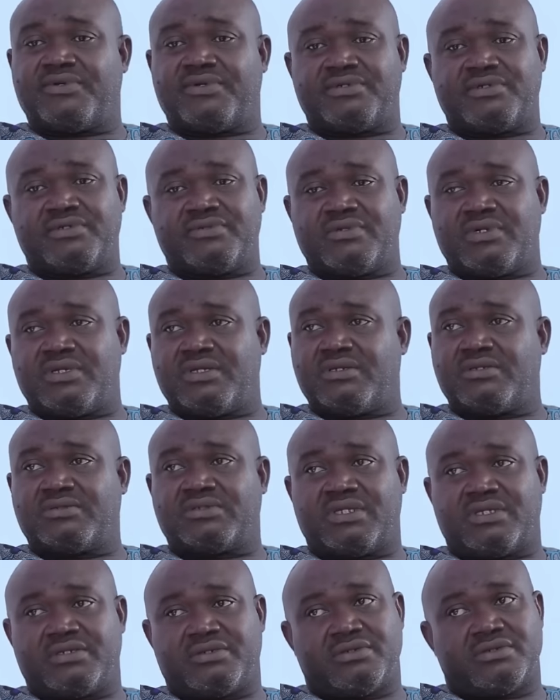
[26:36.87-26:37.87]
for the way he
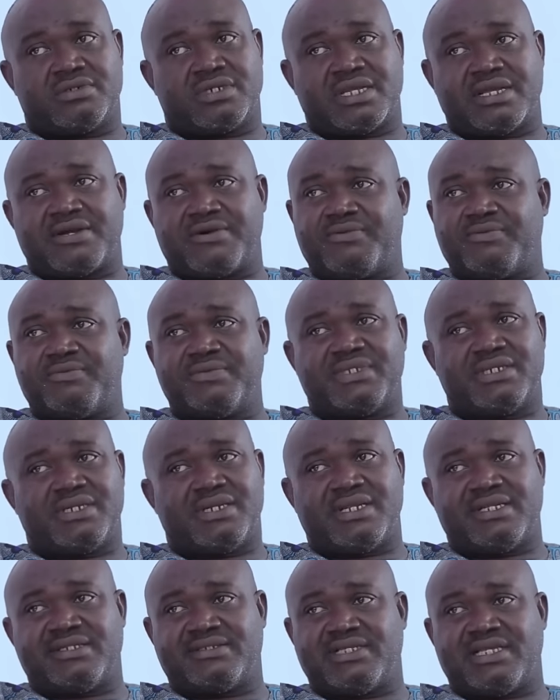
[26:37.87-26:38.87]
took good care of me the
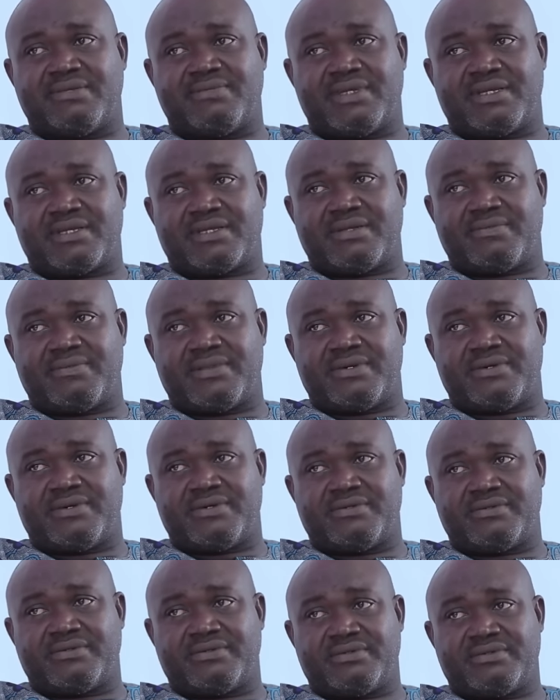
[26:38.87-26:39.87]
last time I came
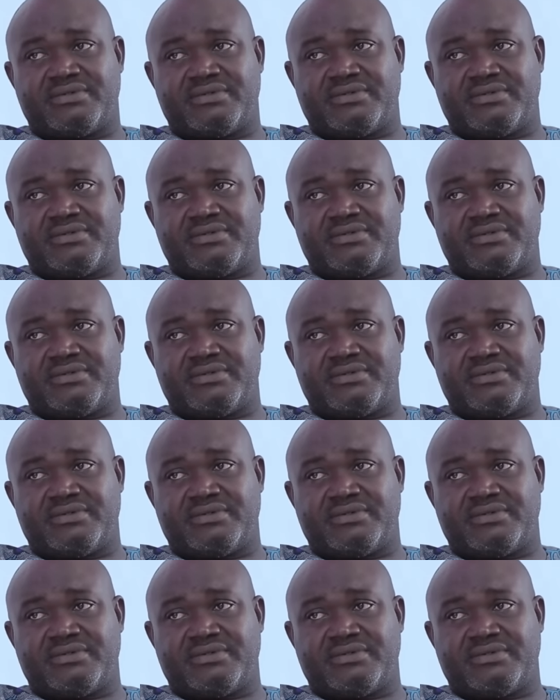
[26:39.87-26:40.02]
around.